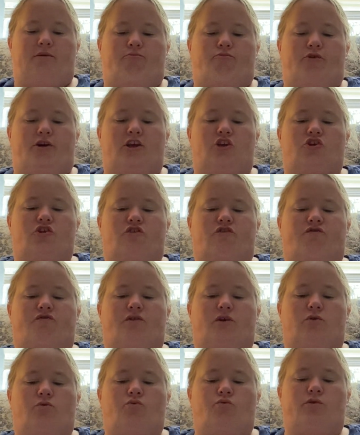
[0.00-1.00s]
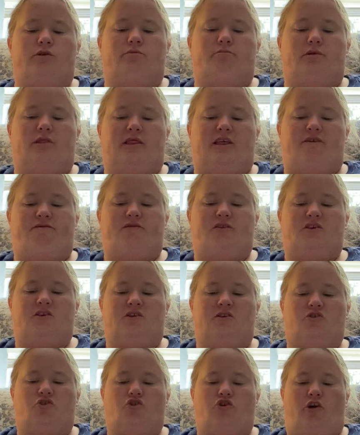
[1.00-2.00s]
branches filled with
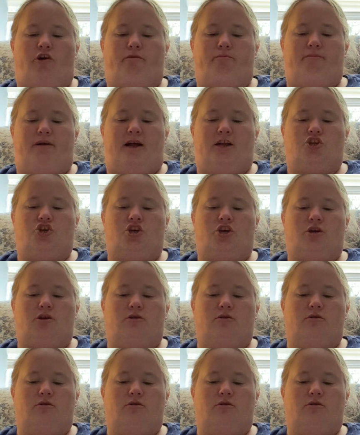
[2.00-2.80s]
Maleficent's dark magic?